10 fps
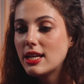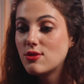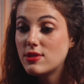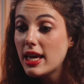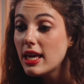
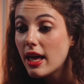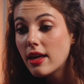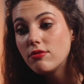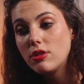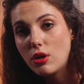Today I
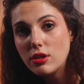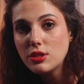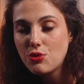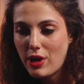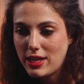have long
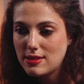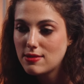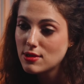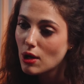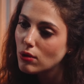
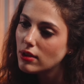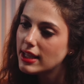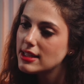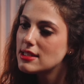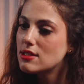trades, so
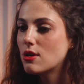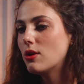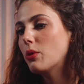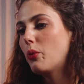let's talk